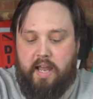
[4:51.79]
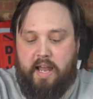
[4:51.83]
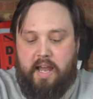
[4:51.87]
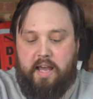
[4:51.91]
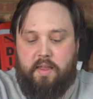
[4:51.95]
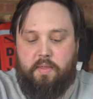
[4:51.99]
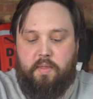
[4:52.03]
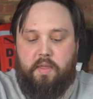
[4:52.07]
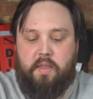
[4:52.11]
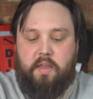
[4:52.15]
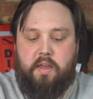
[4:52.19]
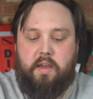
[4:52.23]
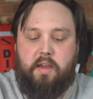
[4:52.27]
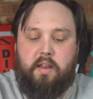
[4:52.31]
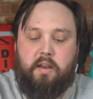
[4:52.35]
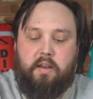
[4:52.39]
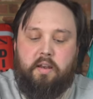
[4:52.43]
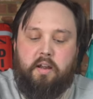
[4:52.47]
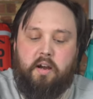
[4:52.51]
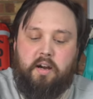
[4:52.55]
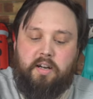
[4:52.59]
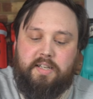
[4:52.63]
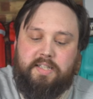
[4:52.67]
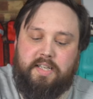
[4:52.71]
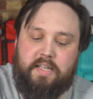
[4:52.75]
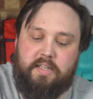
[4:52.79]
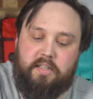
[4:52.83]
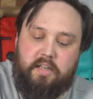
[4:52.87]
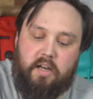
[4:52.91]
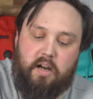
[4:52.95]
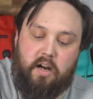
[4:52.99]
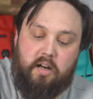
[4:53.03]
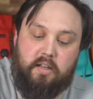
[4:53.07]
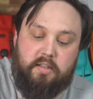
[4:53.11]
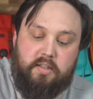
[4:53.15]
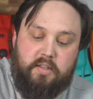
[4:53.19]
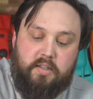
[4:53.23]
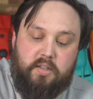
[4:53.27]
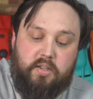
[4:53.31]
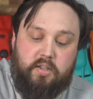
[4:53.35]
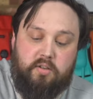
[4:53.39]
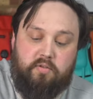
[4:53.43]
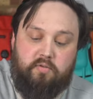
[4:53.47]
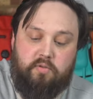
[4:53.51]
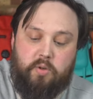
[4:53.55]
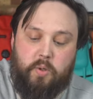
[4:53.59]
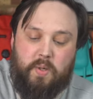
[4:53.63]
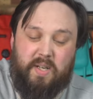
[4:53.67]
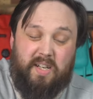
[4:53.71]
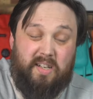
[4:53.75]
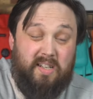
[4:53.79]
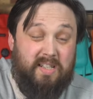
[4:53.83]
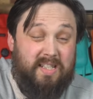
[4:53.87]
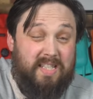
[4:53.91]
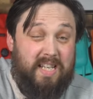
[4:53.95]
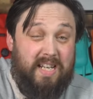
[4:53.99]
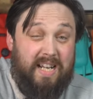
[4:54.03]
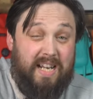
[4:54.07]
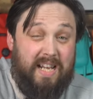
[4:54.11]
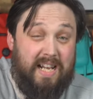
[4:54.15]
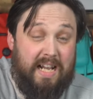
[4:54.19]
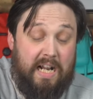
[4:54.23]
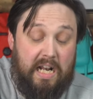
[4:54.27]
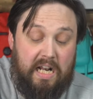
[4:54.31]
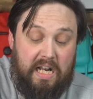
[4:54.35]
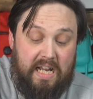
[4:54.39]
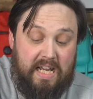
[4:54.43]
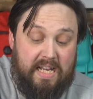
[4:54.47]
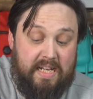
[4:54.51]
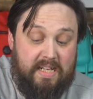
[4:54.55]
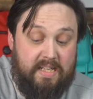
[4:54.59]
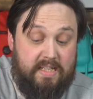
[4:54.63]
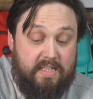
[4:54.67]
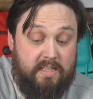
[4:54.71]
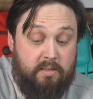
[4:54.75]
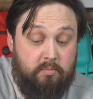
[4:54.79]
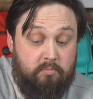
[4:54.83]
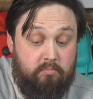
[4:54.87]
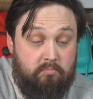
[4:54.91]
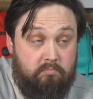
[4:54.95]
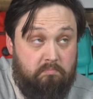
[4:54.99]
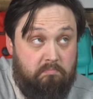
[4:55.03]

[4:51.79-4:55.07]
and then I tend to unscrew it until it clicks.